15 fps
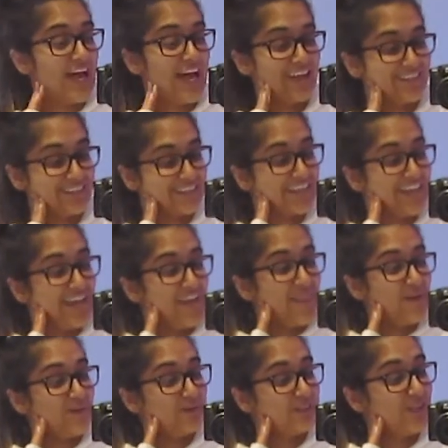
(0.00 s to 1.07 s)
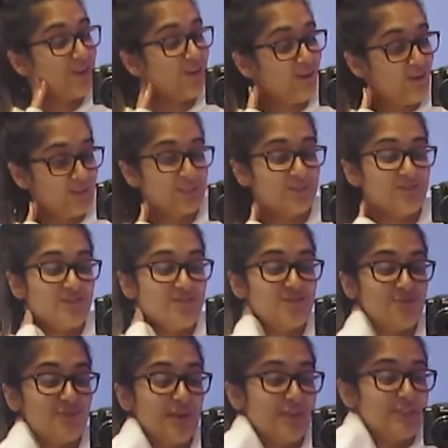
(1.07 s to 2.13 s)
and there was a lot of
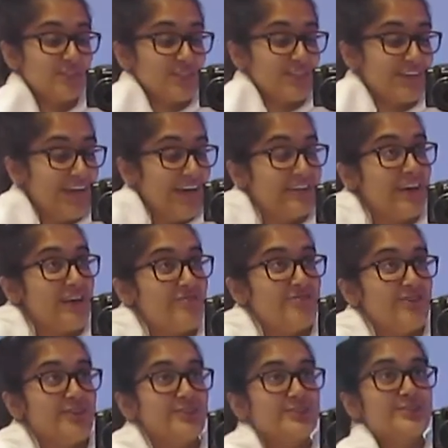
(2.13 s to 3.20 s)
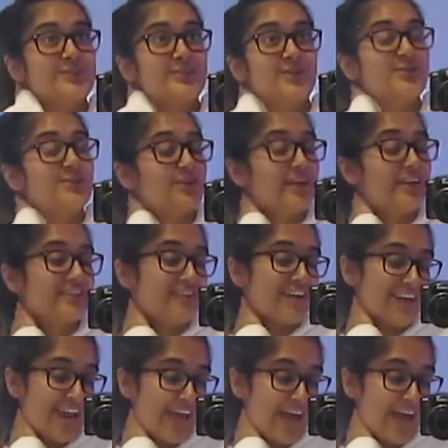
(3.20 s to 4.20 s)
information and I feel so drained right